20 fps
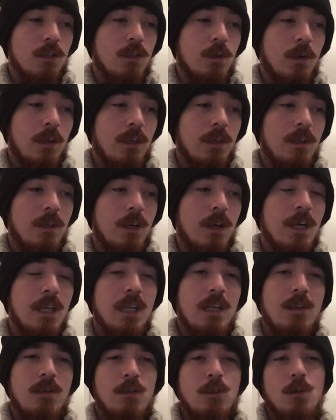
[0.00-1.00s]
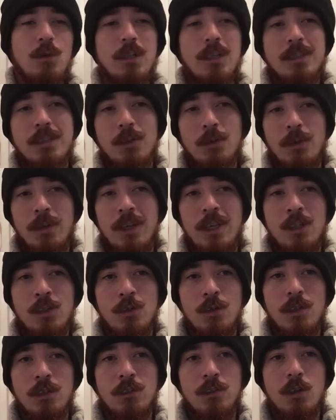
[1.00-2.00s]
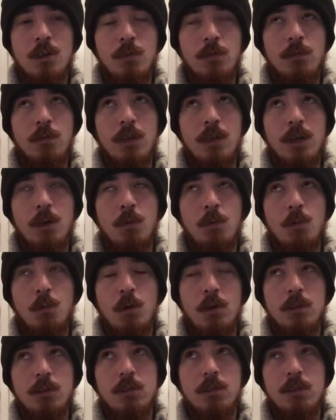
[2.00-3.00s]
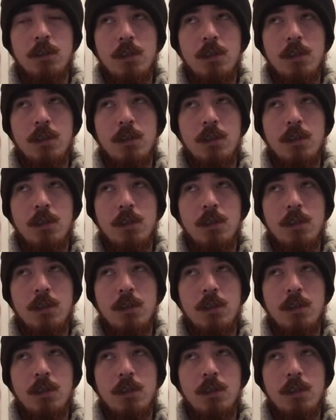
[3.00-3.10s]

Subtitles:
so it kind of gives you a nice little interest of like what